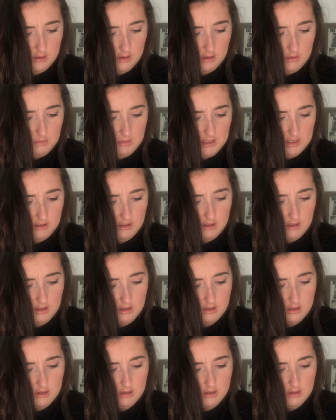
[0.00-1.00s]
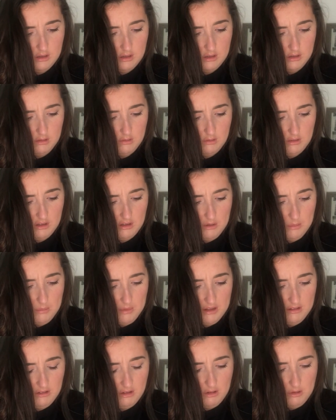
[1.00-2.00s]
Is it meant to, oh, is it
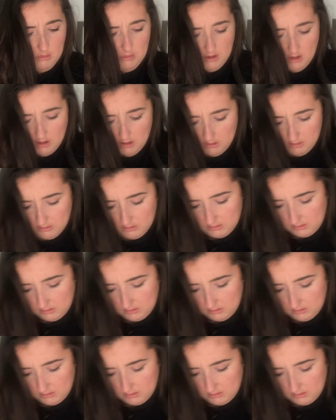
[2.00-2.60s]
meant to come up?